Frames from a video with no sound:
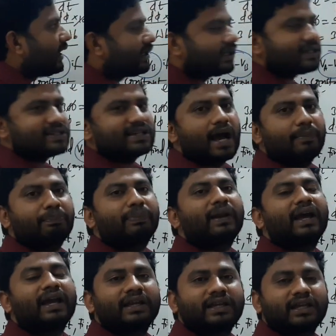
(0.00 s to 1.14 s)
let us
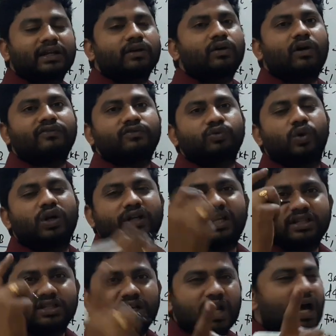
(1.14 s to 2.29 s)
apply Kirchhoff's
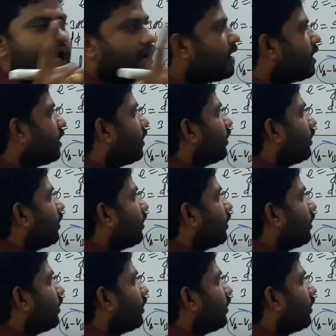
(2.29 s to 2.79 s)
voltage law.